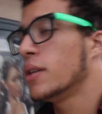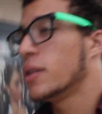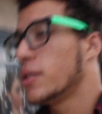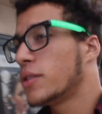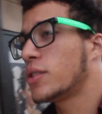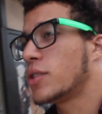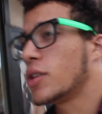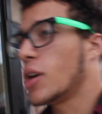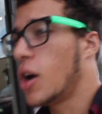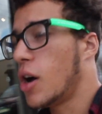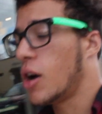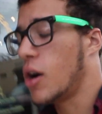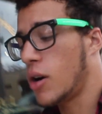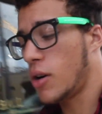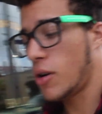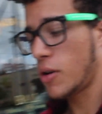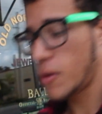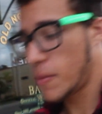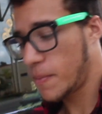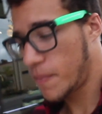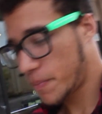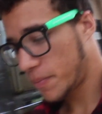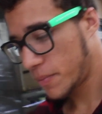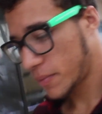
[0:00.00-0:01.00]

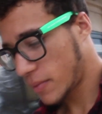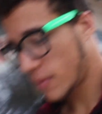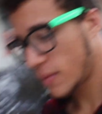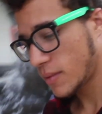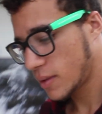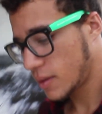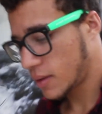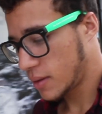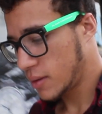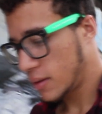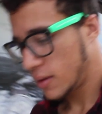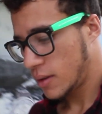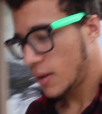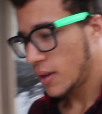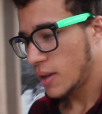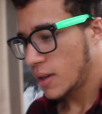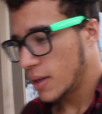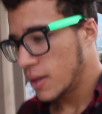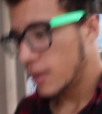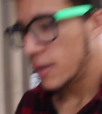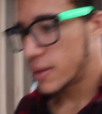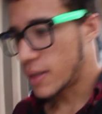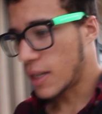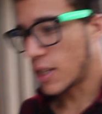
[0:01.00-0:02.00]
So
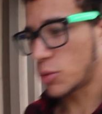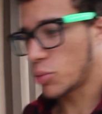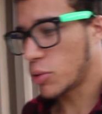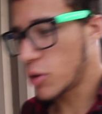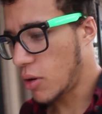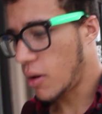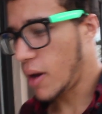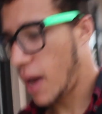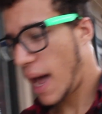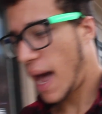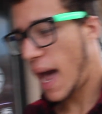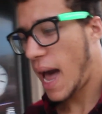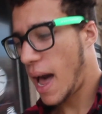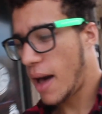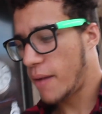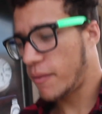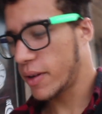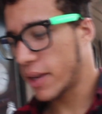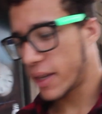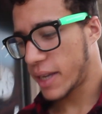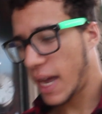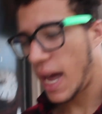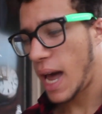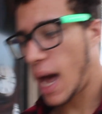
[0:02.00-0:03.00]
since we don't
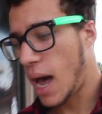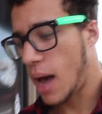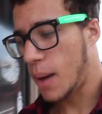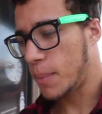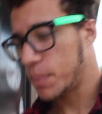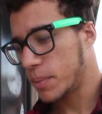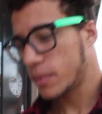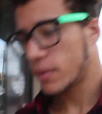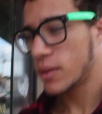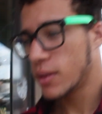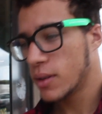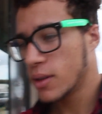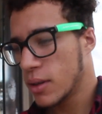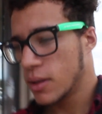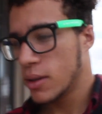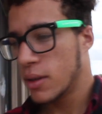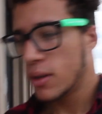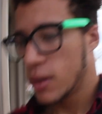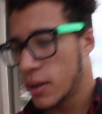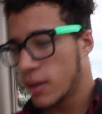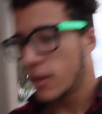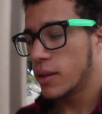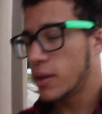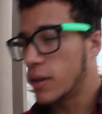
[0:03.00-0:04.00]
have a cap,
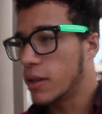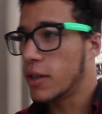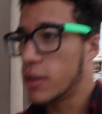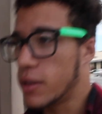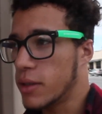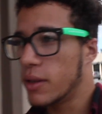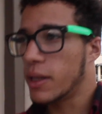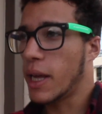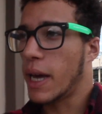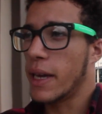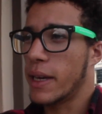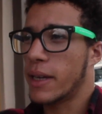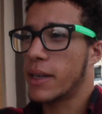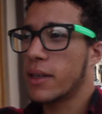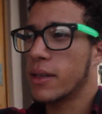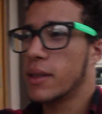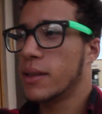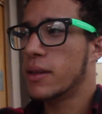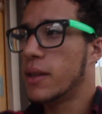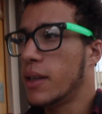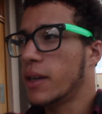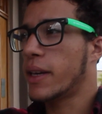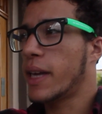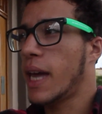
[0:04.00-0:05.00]
the like
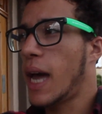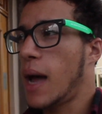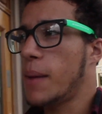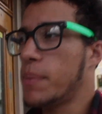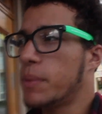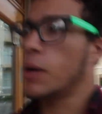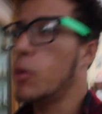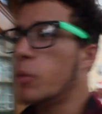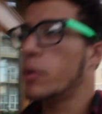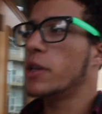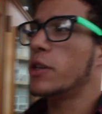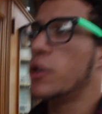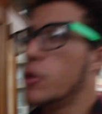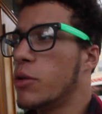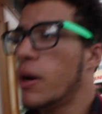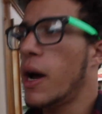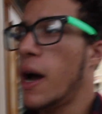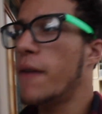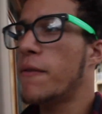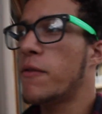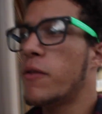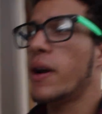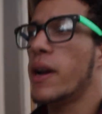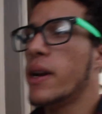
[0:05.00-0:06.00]
the cap that we do
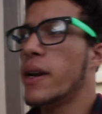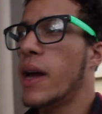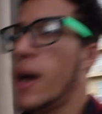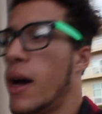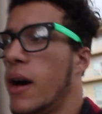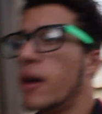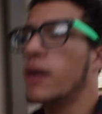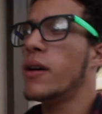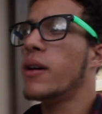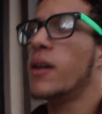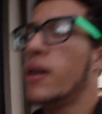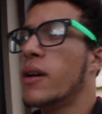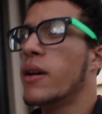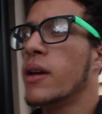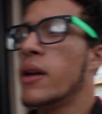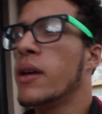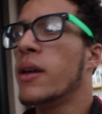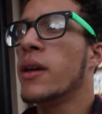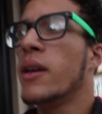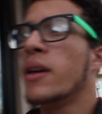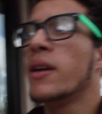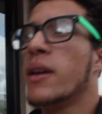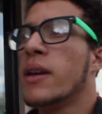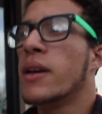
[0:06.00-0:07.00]
have right now
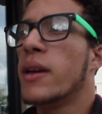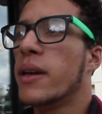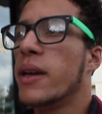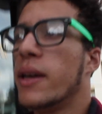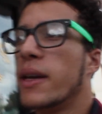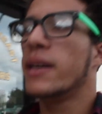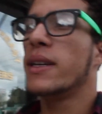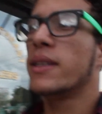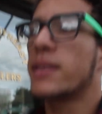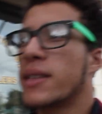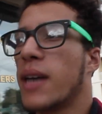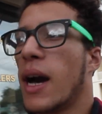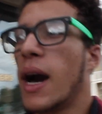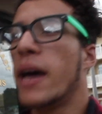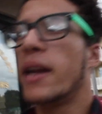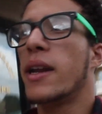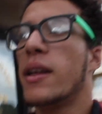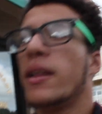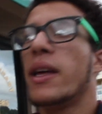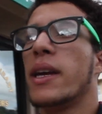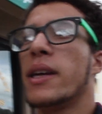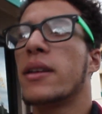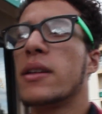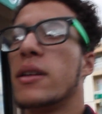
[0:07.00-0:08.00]
is kind
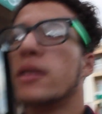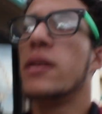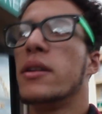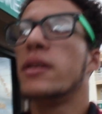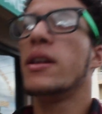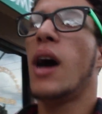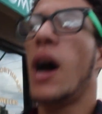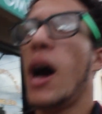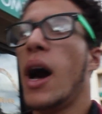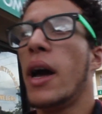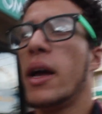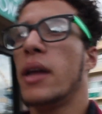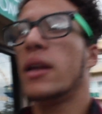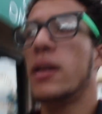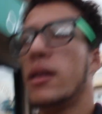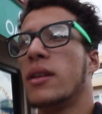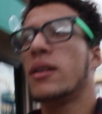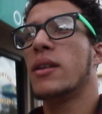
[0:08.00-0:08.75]
of like not,